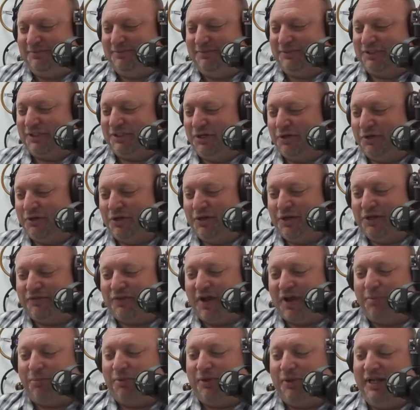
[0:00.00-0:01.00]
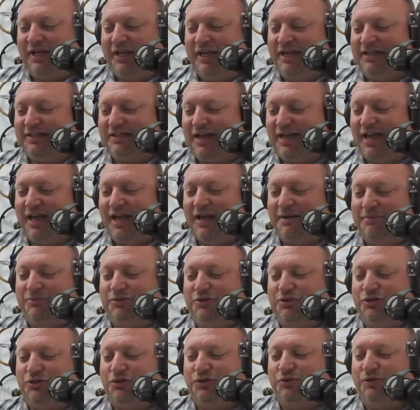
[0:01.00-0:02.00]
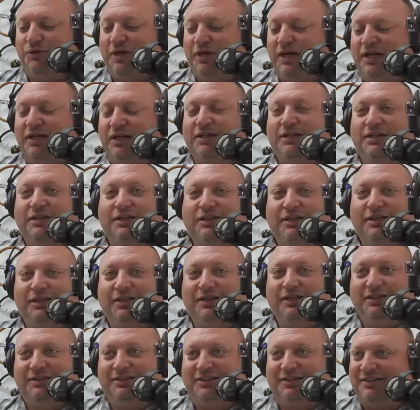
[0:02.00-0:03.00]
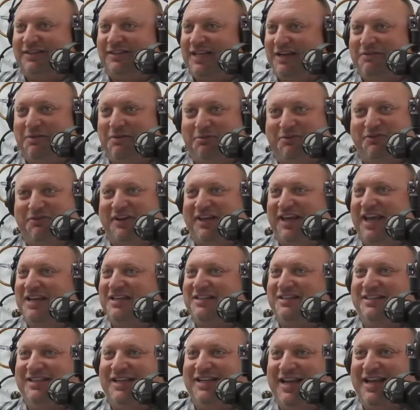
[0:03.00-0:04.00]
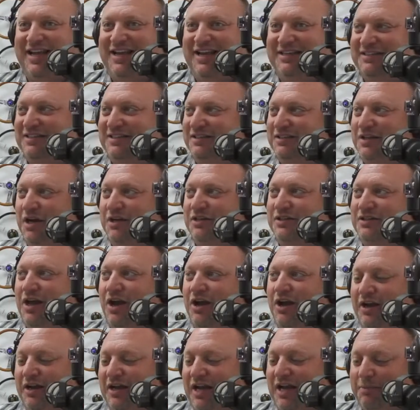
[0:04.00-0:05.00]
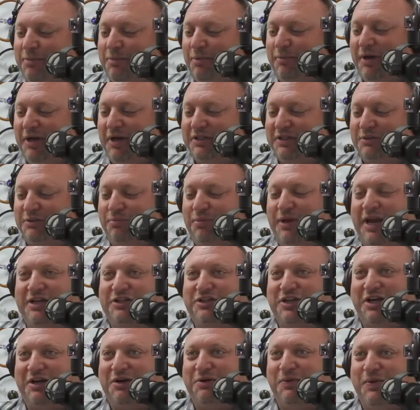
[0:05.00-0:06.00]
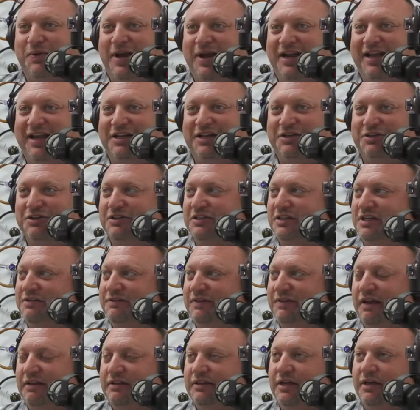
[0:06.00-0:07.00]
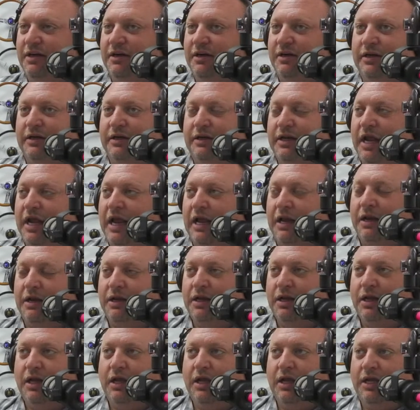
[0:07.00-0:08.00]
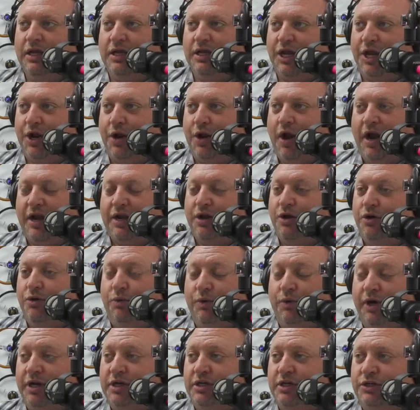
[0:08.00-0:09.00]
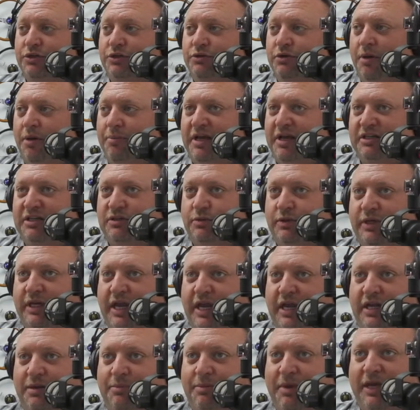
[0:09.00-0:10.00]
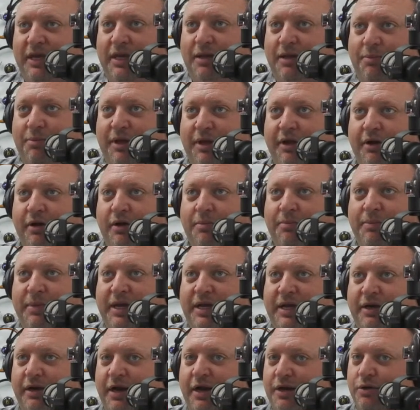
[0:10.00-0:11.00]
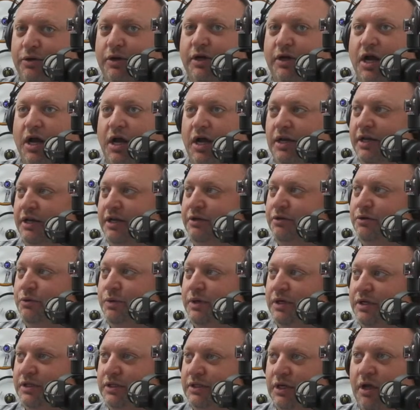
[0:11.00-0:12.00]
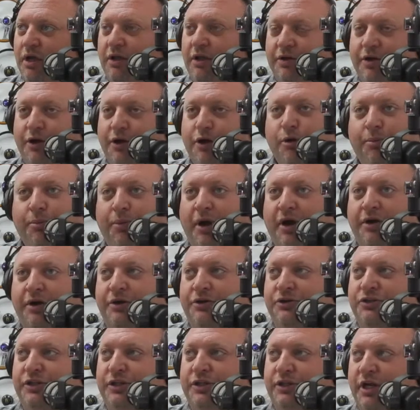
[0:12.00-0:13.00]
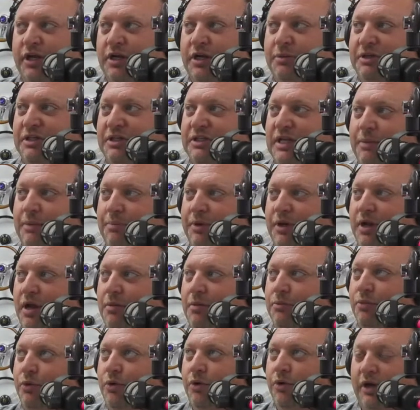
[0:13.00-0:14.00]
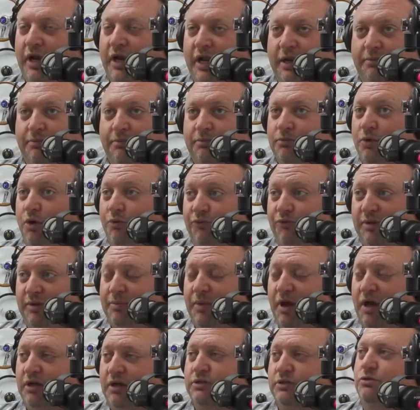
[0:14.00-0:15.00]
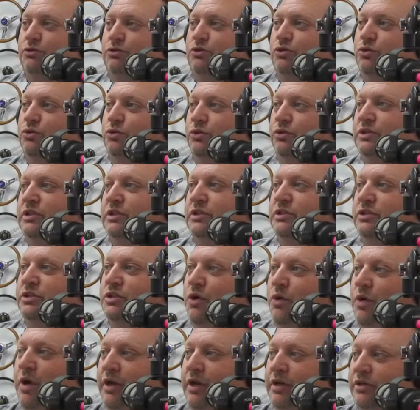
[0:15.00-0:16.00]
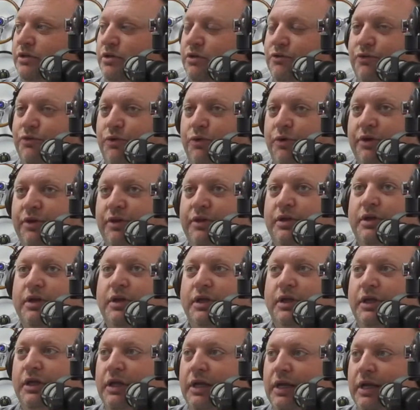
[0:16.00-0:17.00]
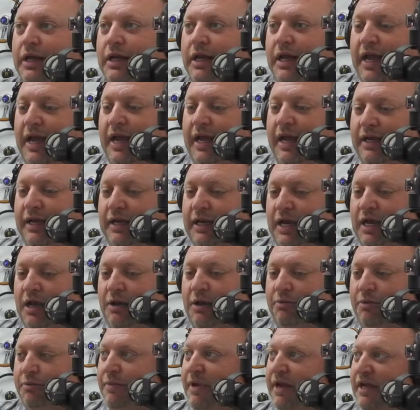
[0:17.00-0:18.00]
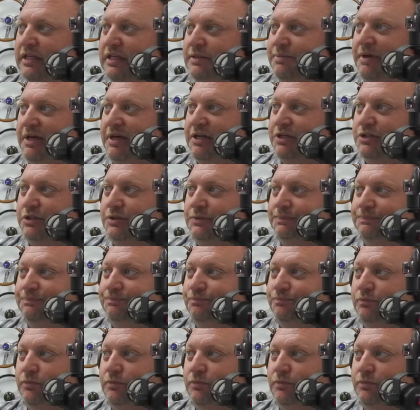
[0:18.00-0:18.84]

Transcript: So you've got plenty of time to save up the vacation days, to start socking a couple bucks of paycheck away to get yourself out there. And you know, I know we're going to do our best we can to make it bigger and better. I know Continental will, and all our new partners that are going to be stepping on board, like hopefully Boxo Tools and so on and so forth. And we'll make it special. Yeah.